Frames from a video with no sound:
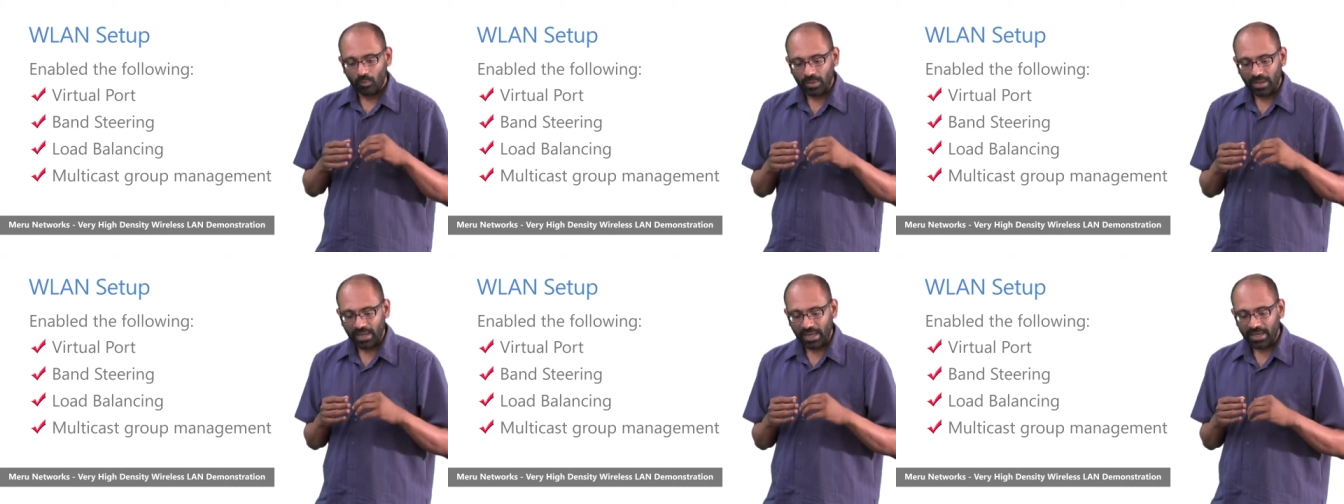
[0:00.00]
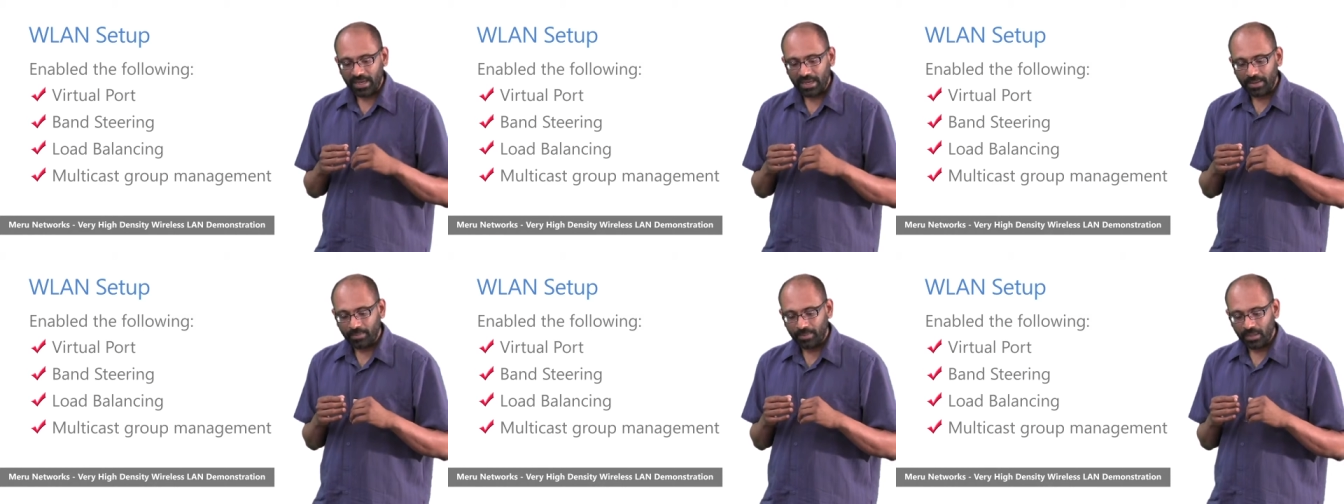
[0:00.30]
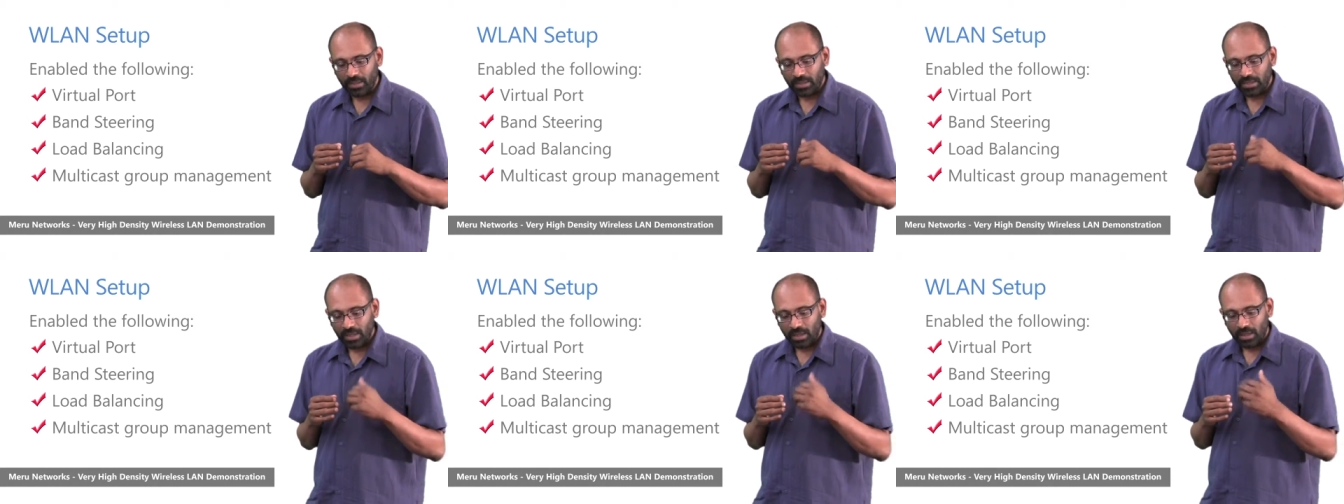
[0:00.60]
we
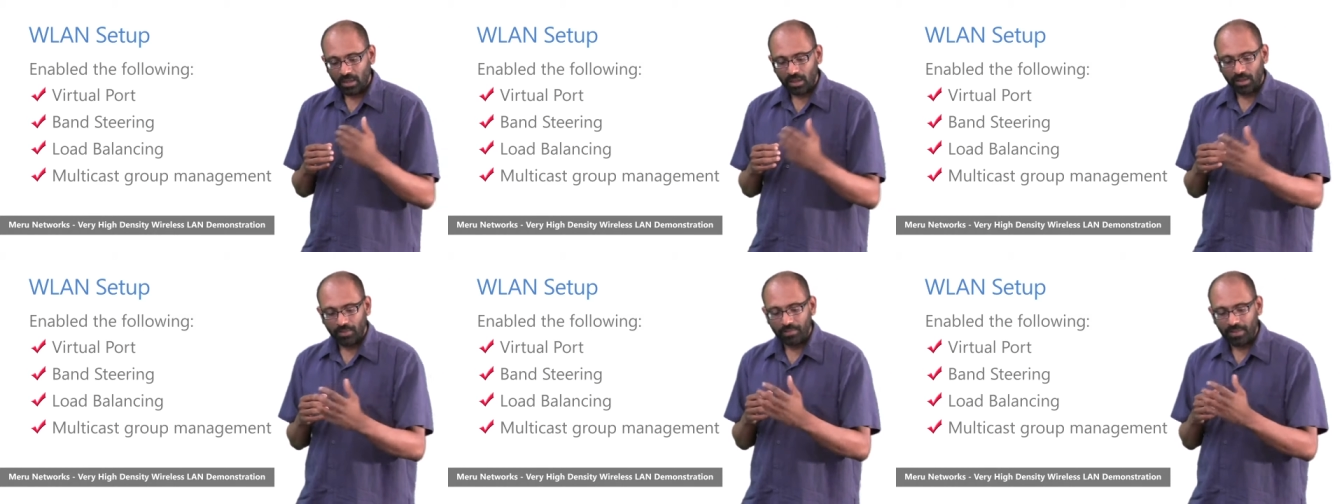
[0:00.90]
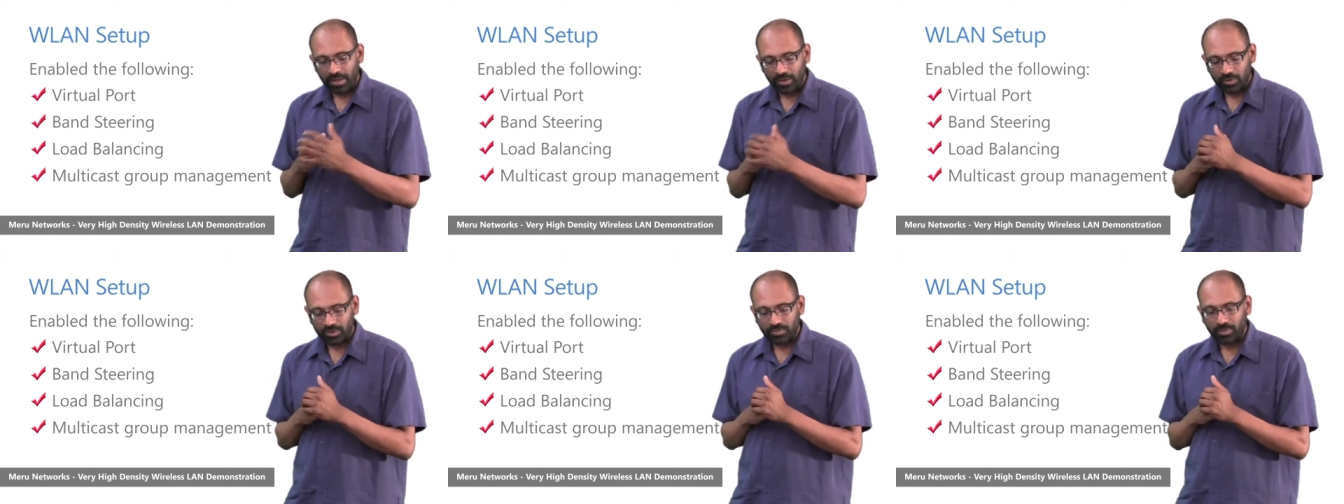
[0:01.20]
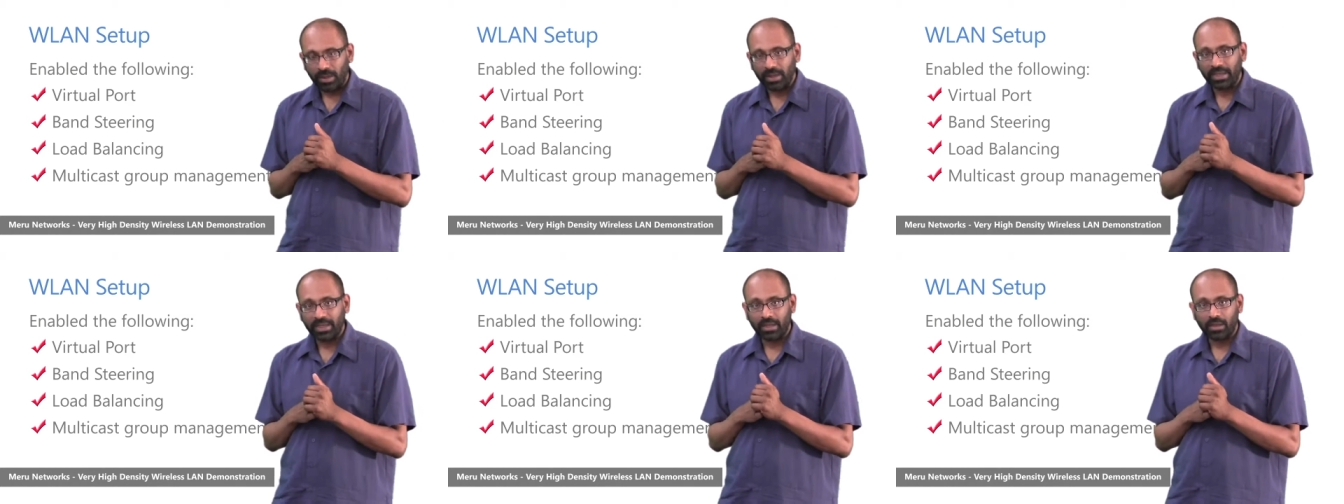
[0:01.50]
enabled uh, Meru's
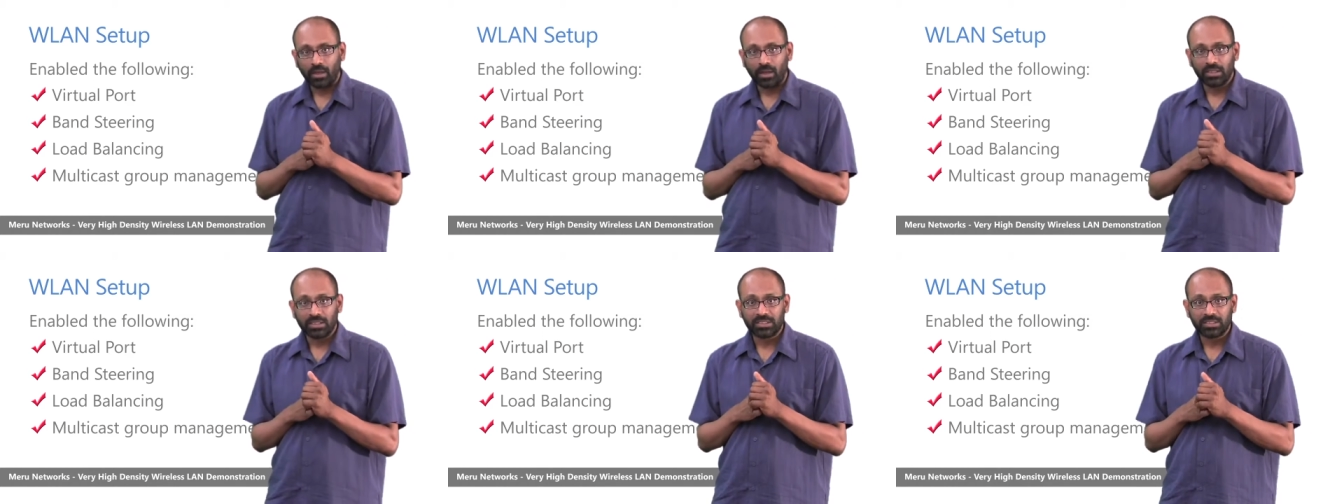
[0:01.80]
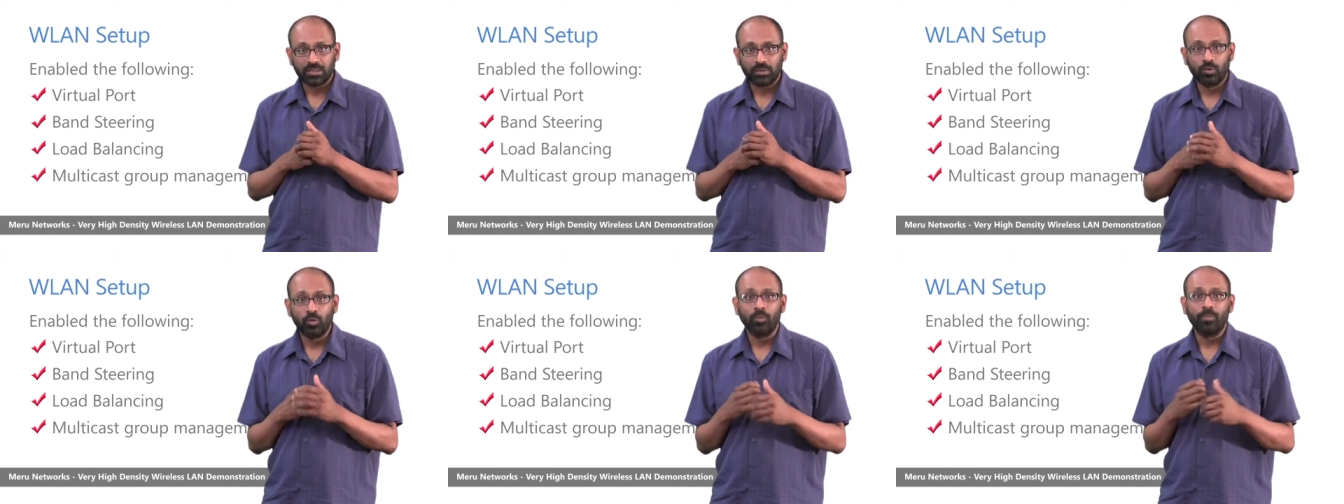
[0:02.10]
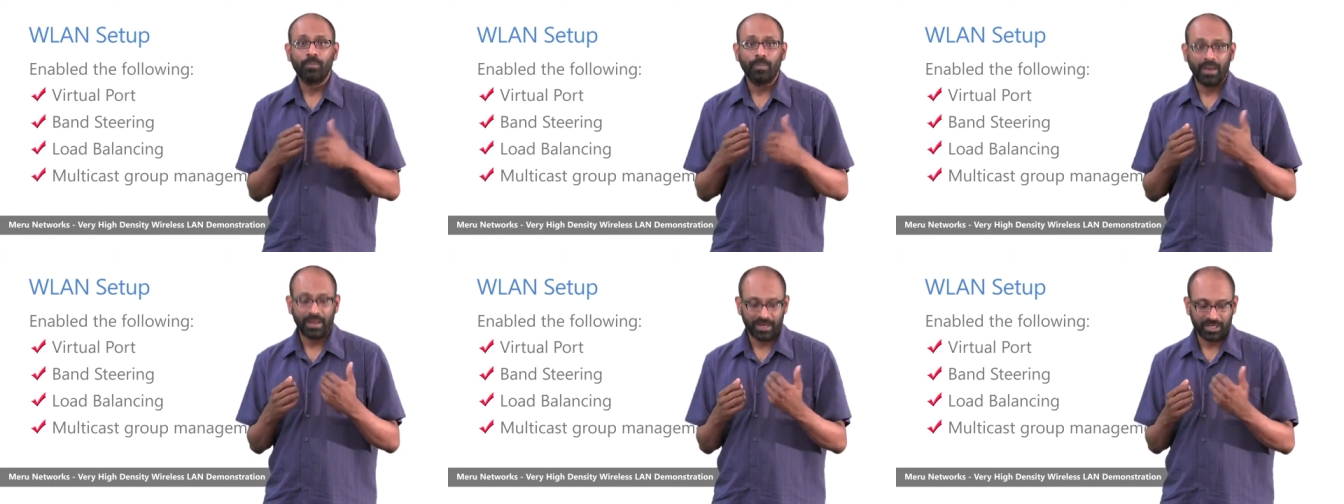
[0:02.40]
multicast
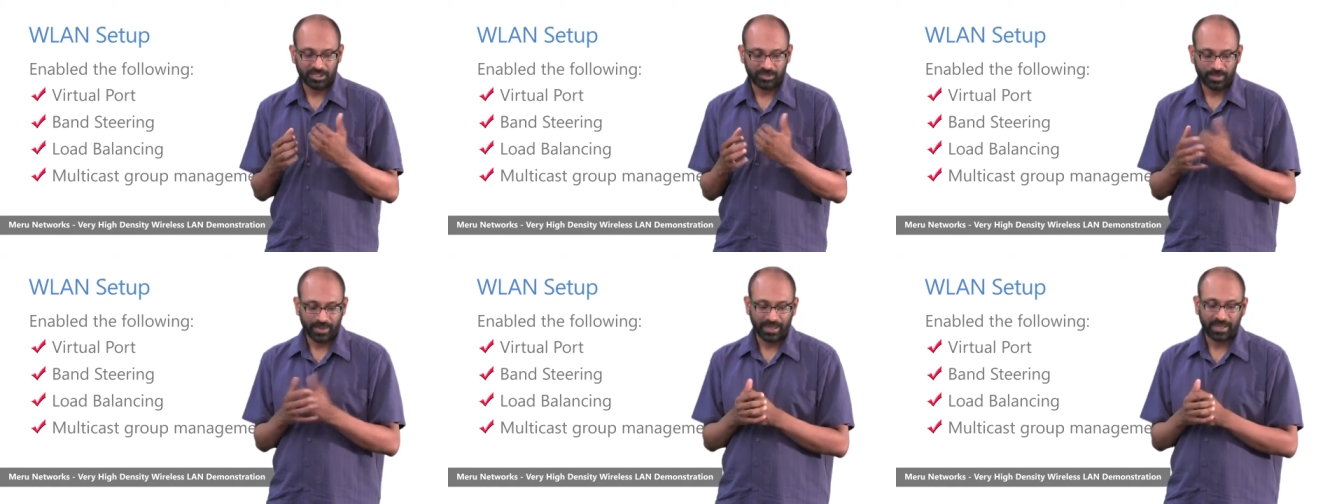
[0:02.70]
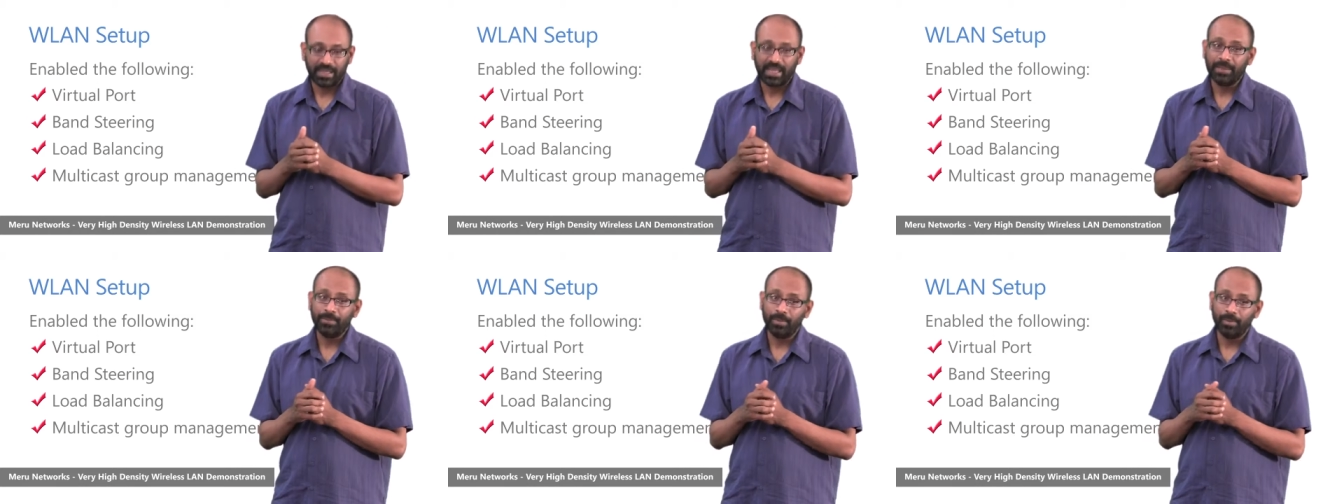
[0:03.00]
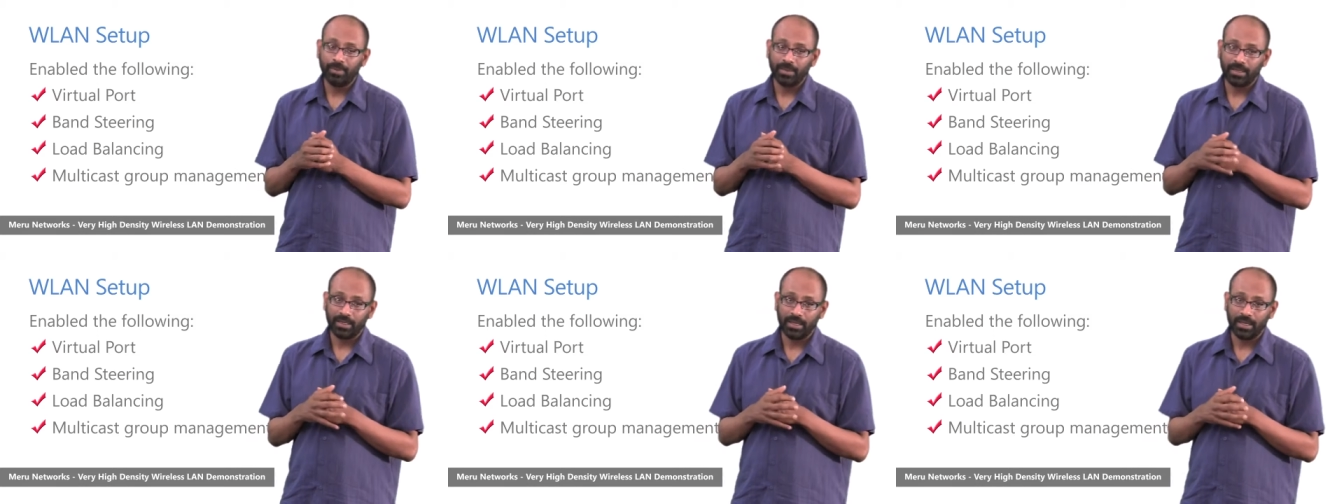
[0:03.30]
group management
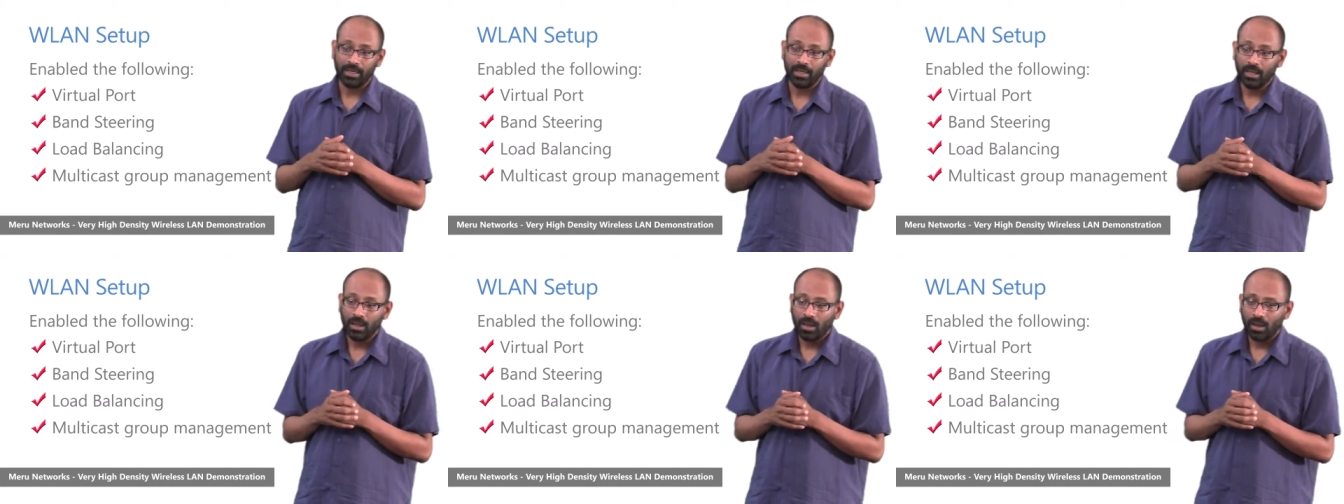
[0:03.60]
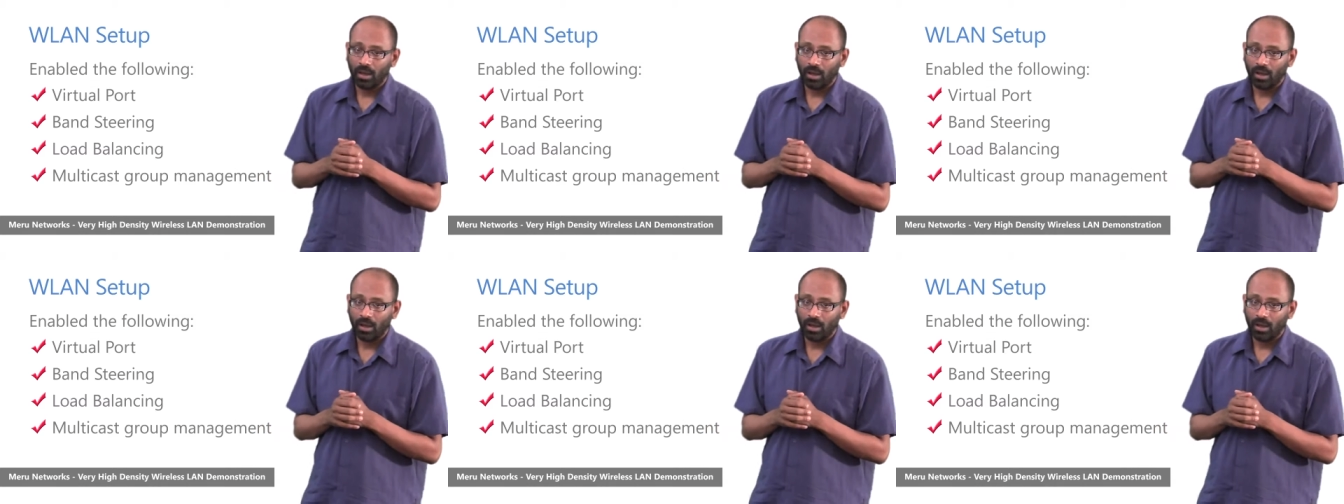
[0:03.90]
capability,